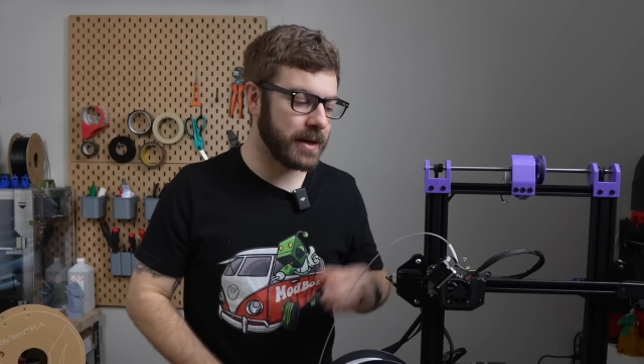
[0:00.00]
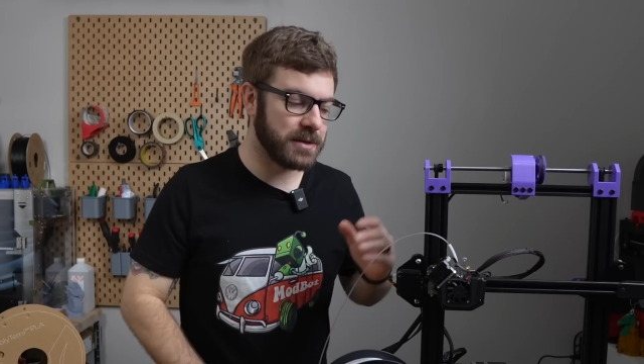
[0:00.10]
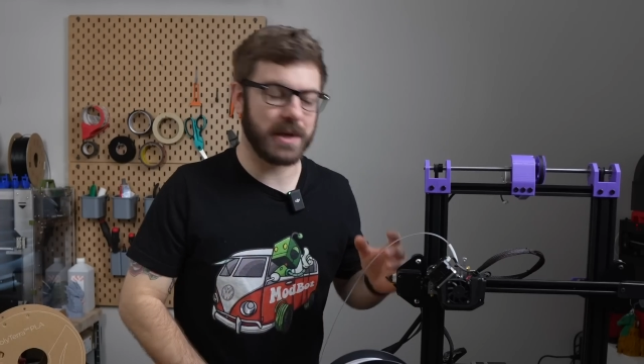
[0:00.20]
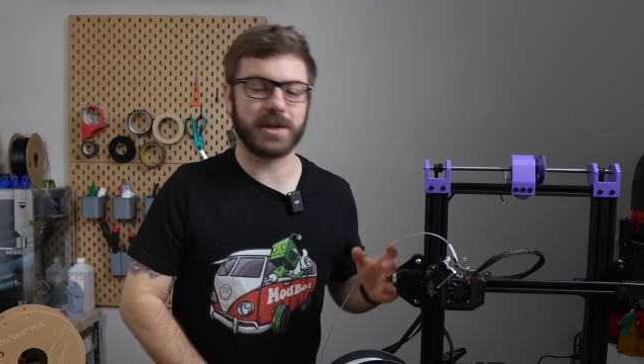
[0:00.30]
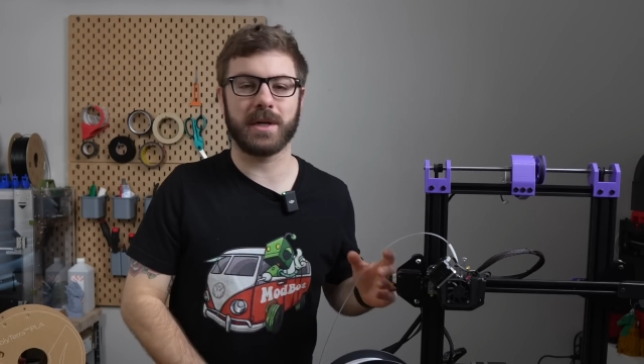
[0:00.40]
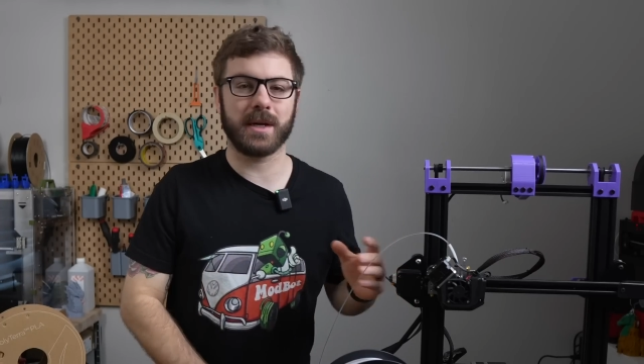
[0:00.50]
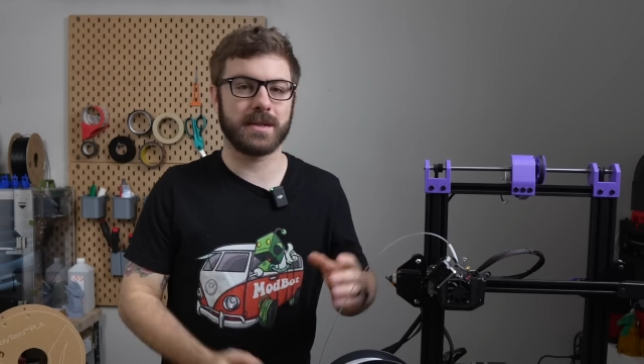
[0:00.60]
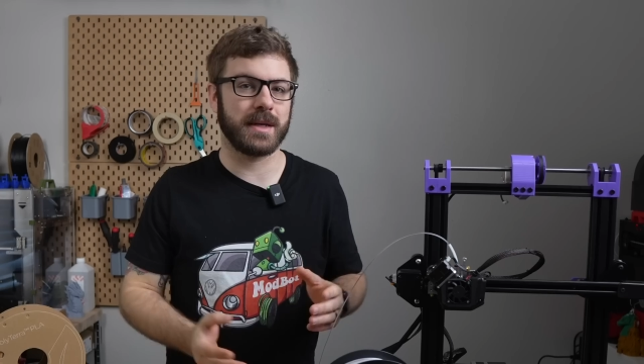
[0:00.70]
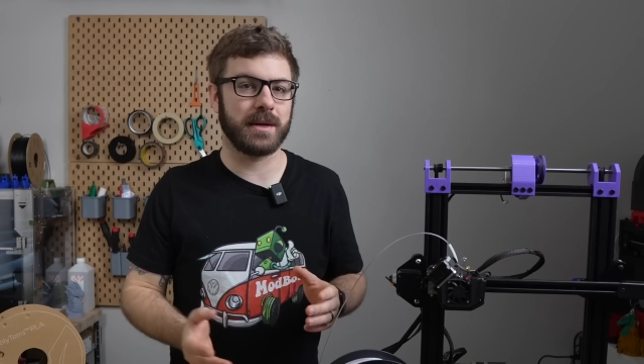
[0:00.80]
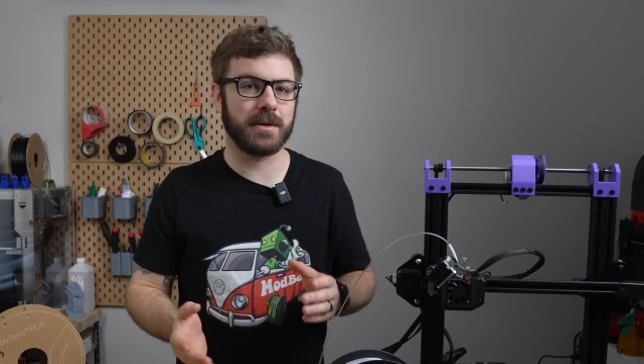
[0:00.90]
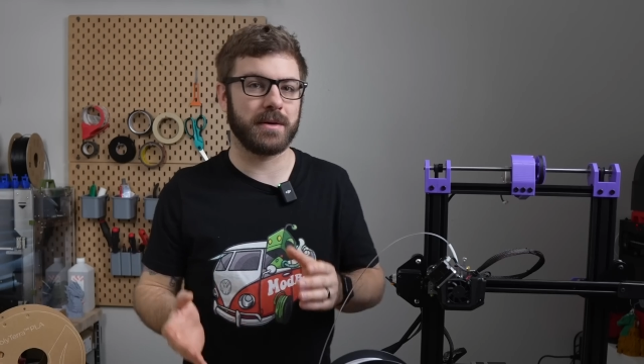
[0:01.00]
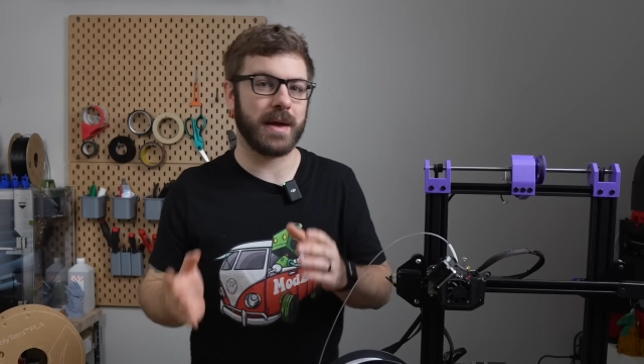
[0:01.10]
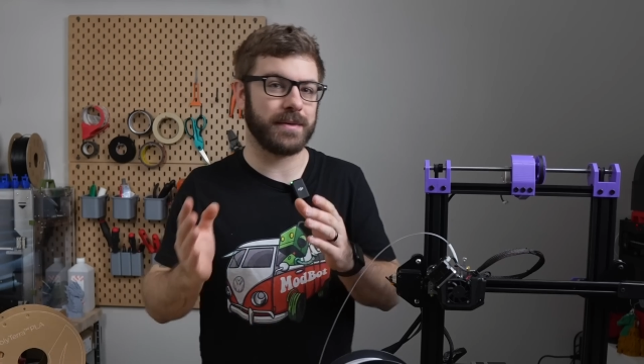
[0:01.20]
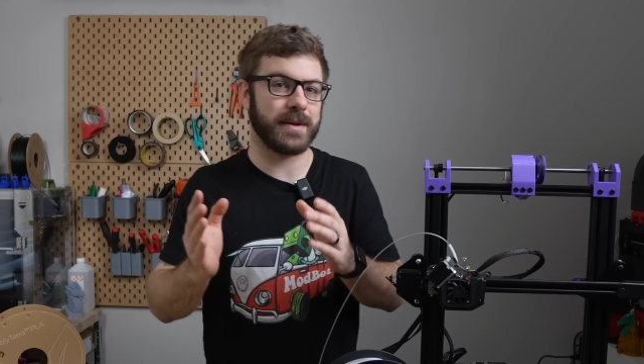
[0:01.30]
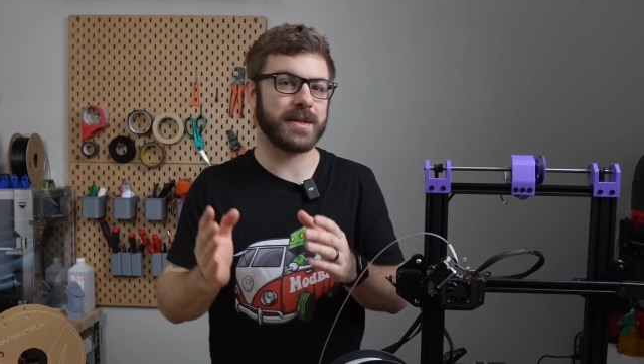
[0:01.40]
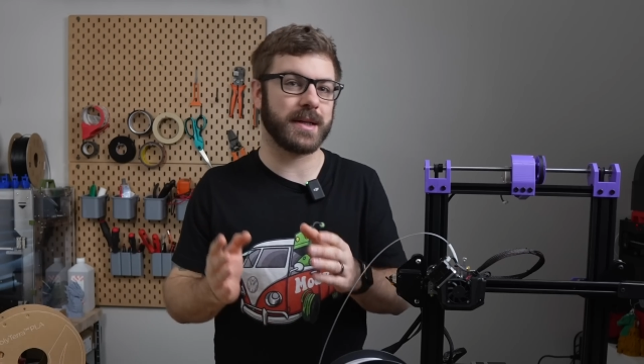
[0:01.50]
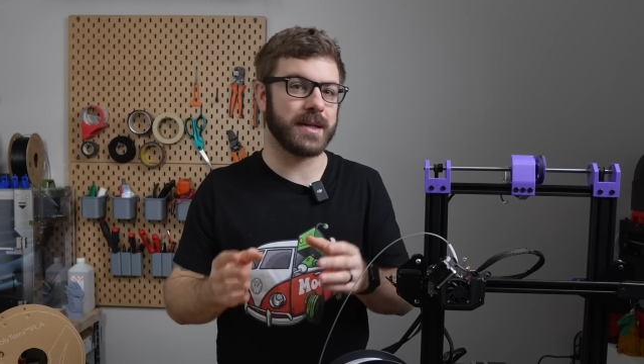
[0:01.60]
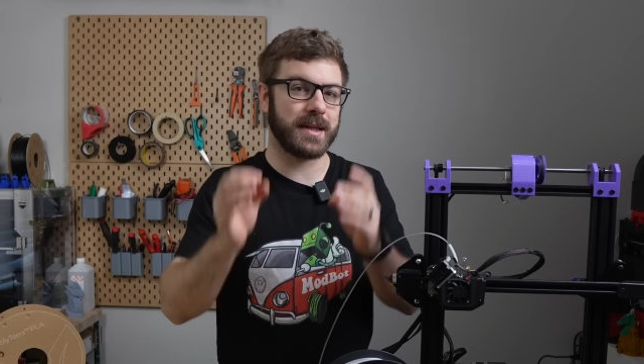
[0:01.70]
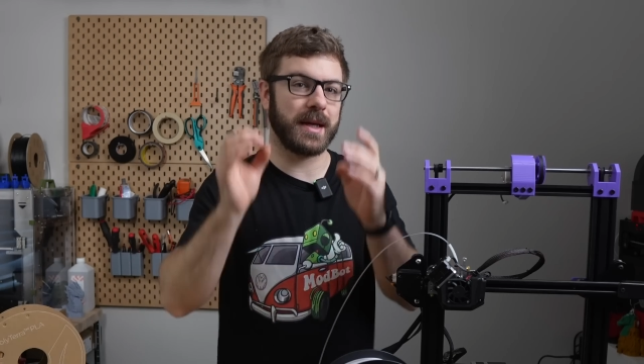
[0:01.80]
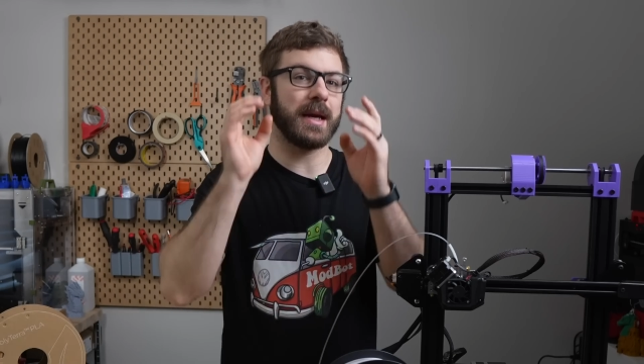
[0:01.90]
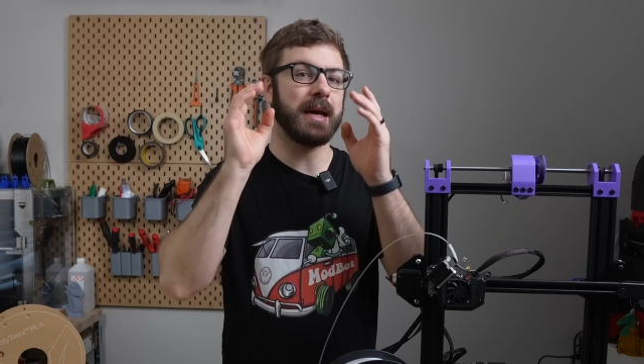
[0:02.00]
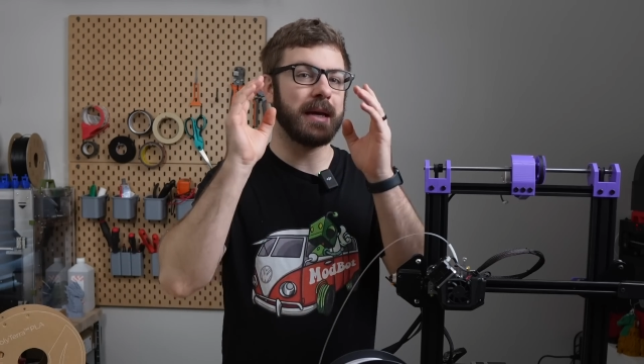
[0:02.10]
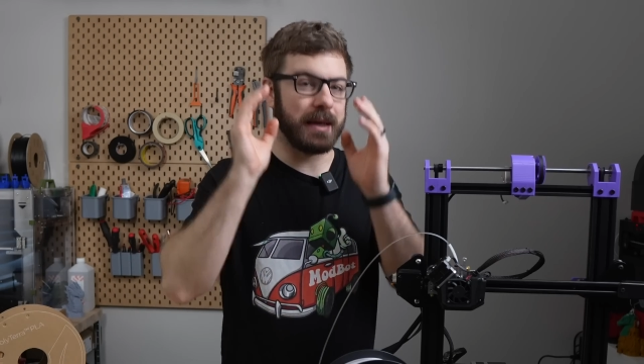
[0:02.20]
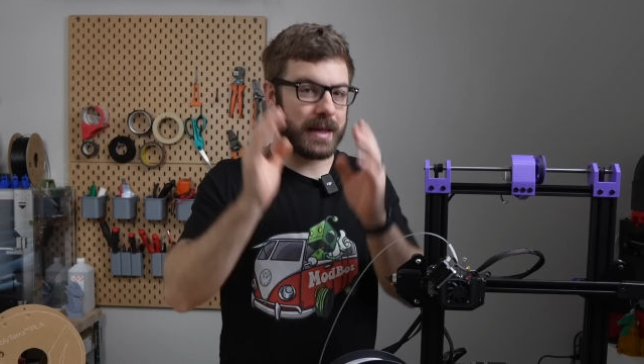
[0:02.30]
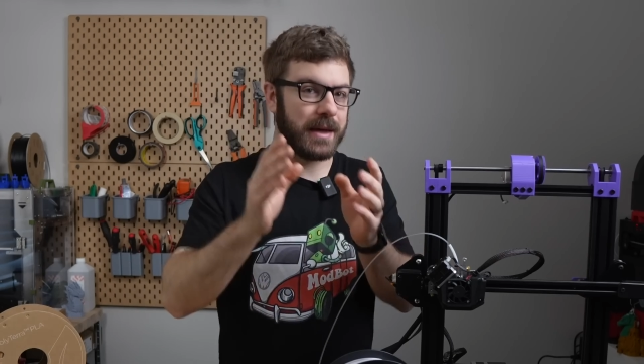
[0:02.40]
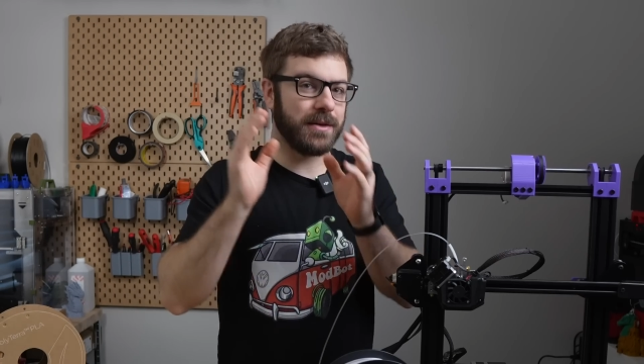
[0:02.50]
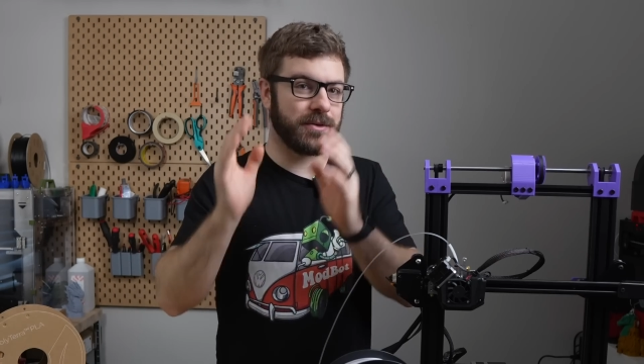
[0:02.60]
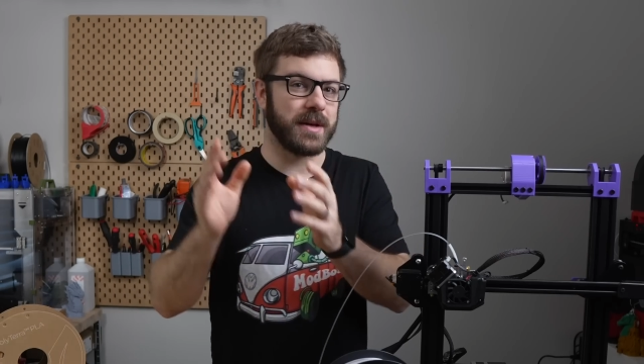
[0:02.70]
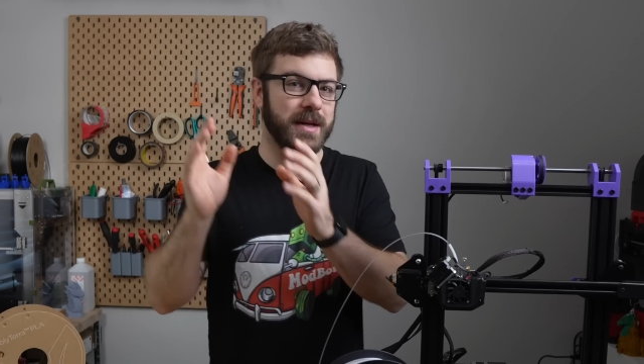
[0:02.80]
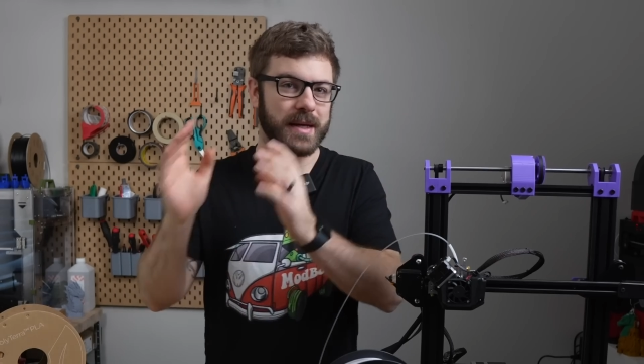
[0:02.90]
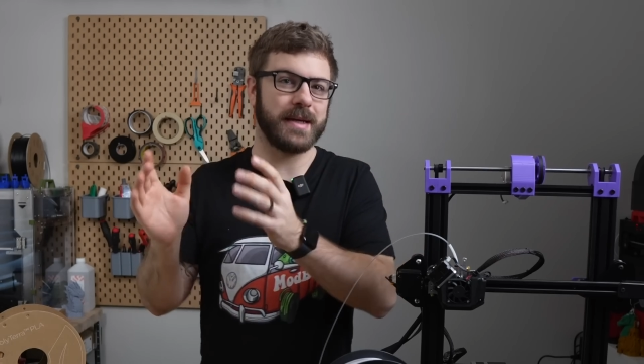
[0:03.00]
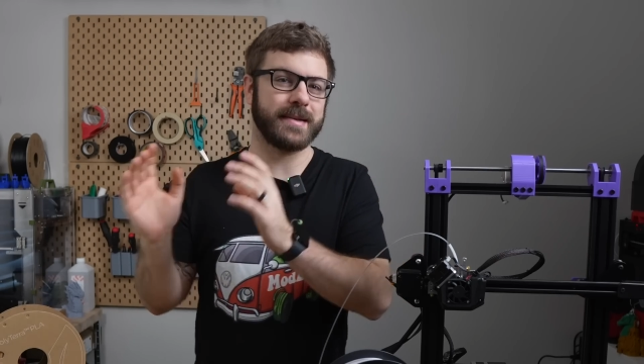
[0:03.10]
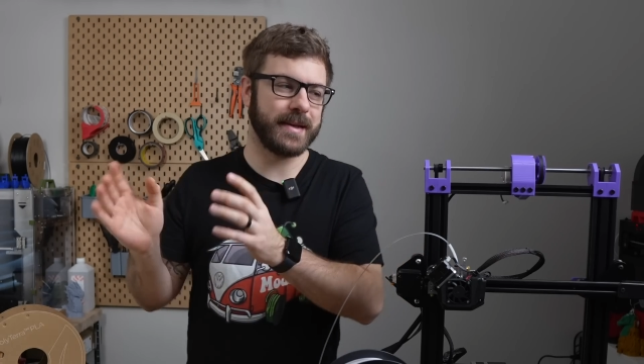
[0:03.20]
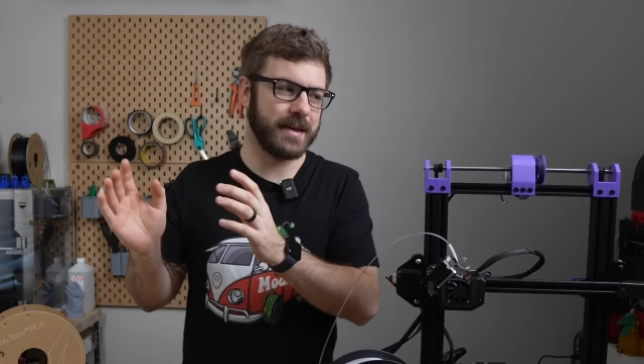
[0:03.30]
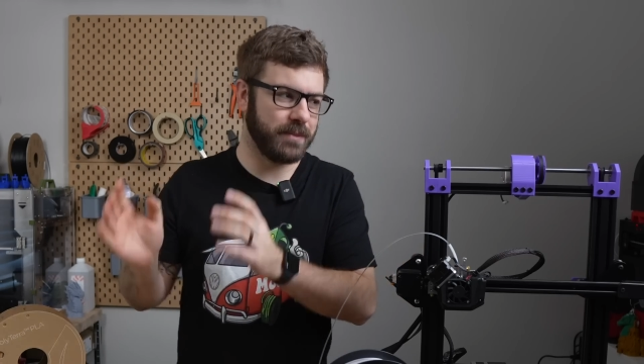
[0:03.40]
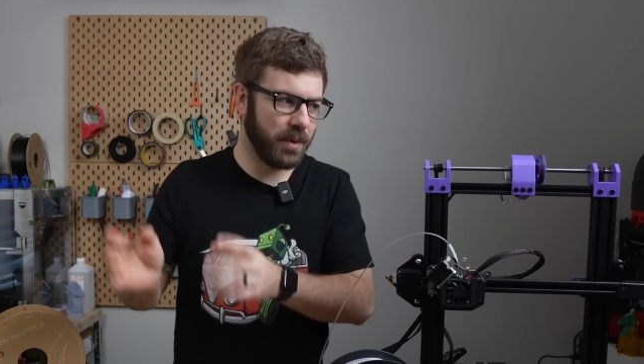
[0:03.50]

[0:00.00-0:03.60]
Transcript: especially considered that this is the E3EZ